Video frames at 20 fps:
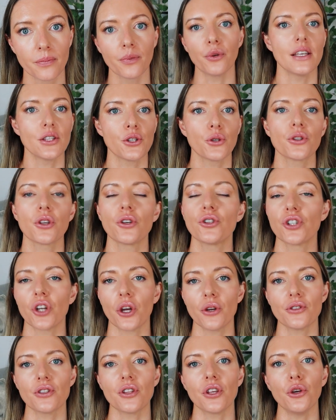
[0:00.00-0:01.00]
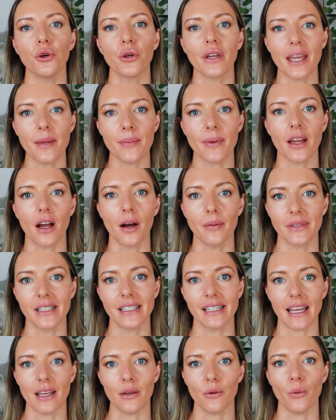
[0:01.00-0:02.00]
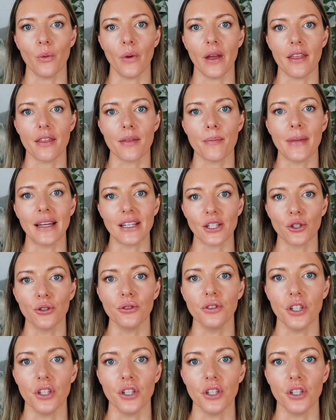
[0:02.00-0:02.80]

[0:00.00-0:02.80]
This also shows that you're keeping up to date with medical